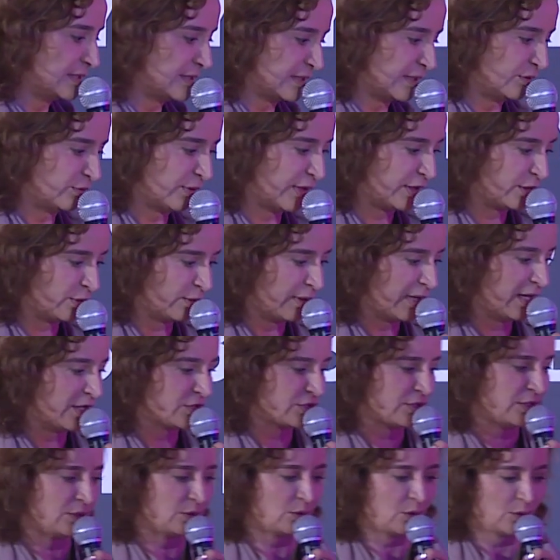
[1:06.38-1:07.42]
in
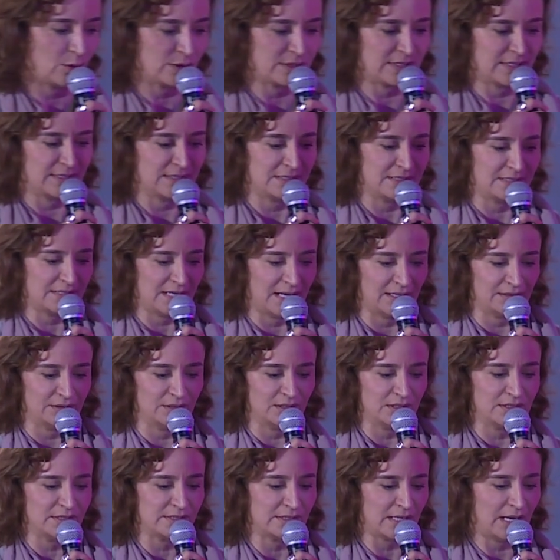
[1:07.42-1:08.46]
regulation codes and
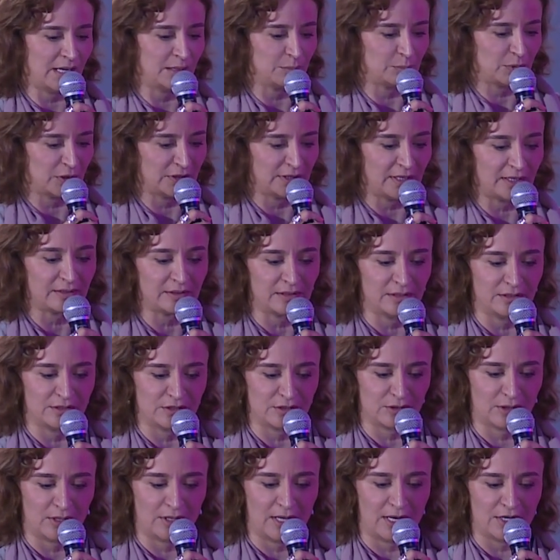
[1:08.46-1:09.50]
standards and product
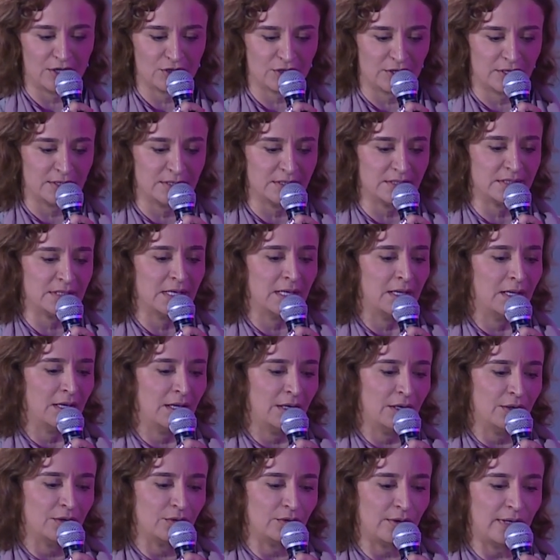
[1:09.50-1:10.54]
installations
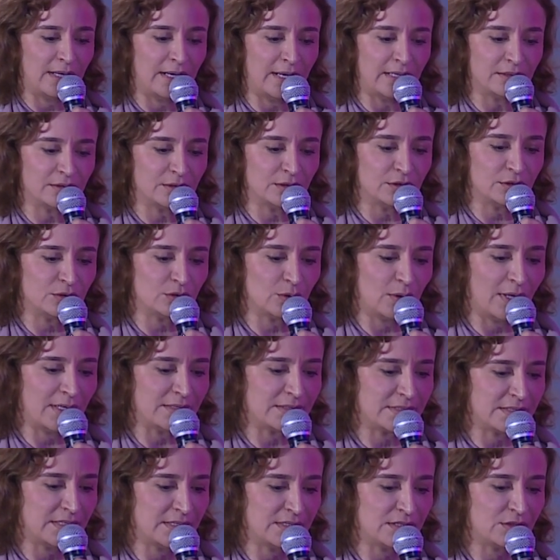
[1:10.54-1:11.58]
related to
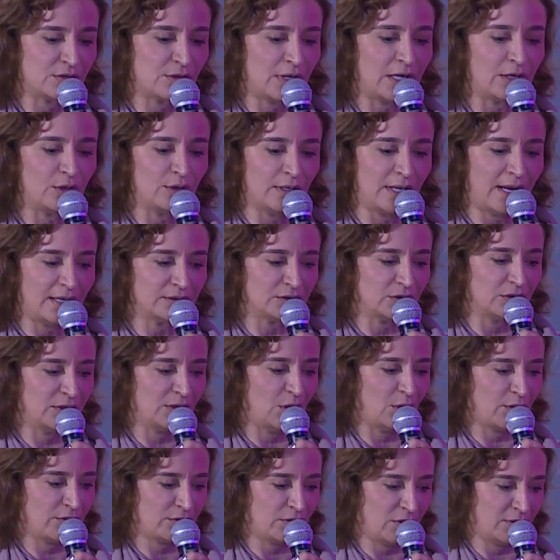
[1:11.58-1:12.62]
assist regulatory
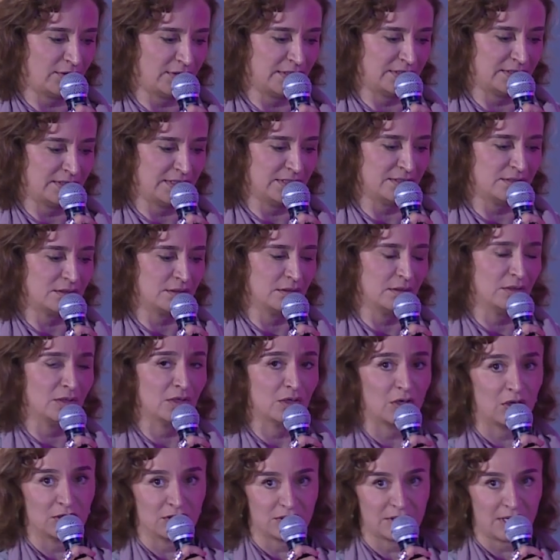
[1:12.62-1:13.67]
authorities,
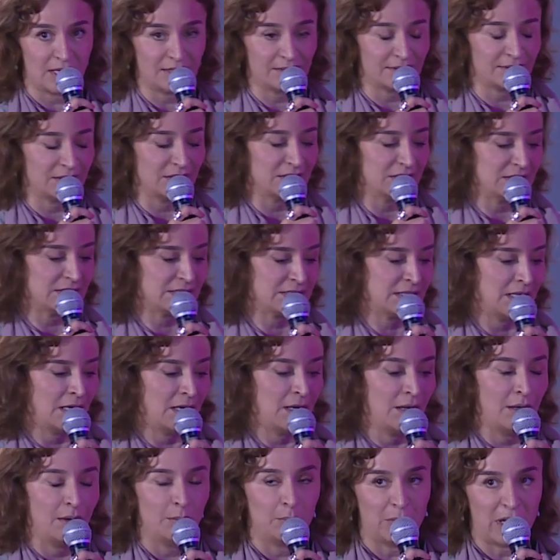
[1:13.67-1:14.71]
consultants,
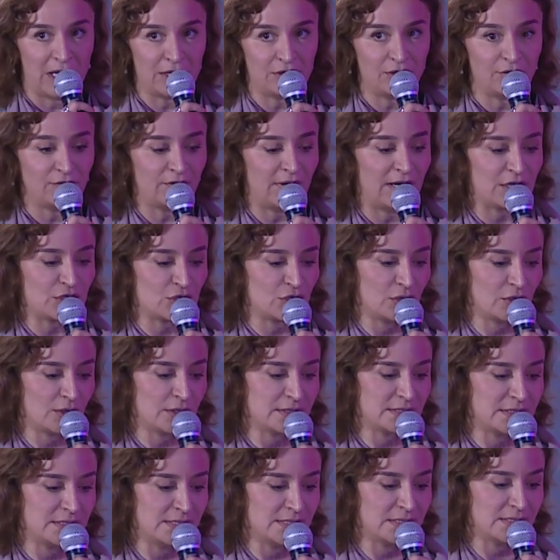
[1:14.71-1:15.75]

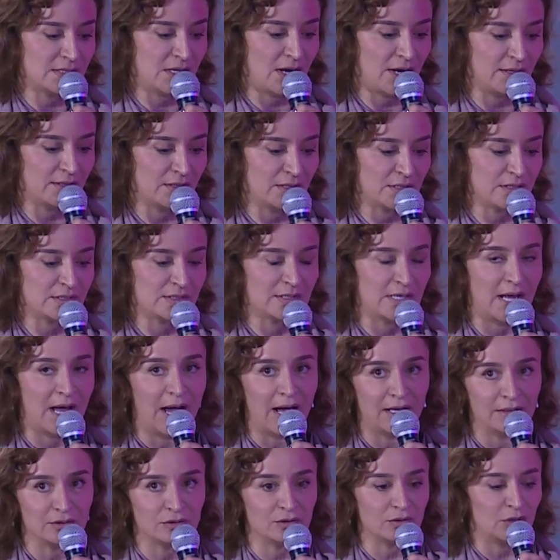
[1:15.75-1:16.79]
manufacturers, designers,
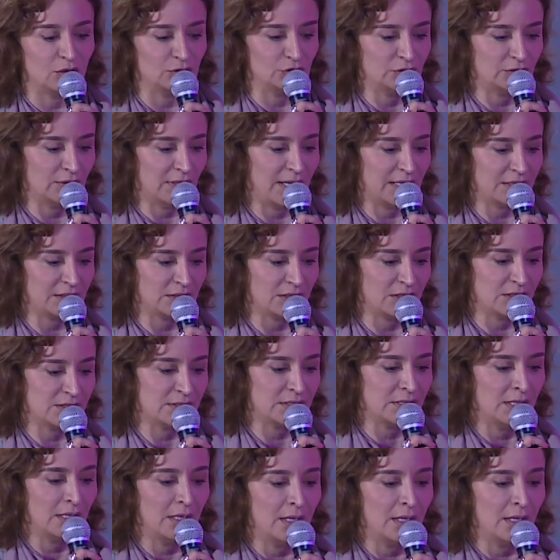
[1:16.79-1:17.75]
and contractors